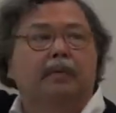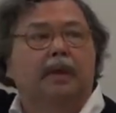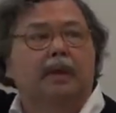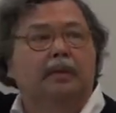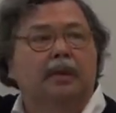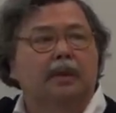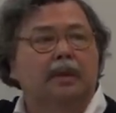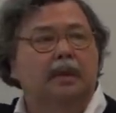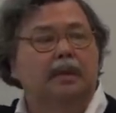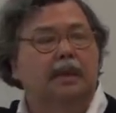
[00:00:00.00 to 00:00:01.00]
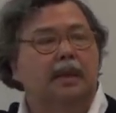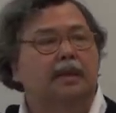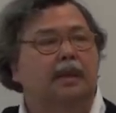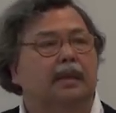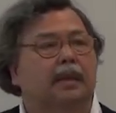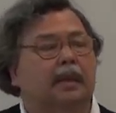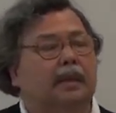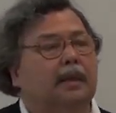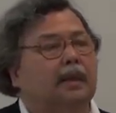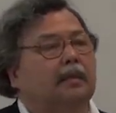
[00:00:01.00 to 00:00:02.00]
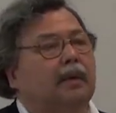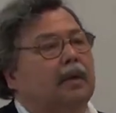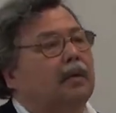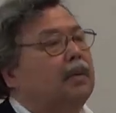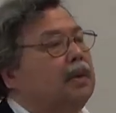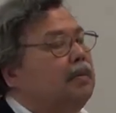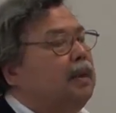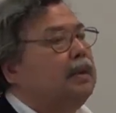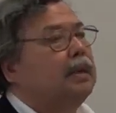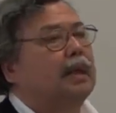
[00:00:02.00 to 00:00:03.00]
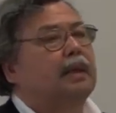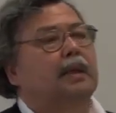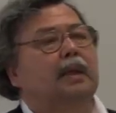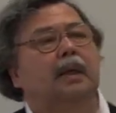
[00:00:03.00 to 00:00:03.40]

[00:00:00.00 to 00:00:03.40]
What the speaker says: value is less than the critical value, which means that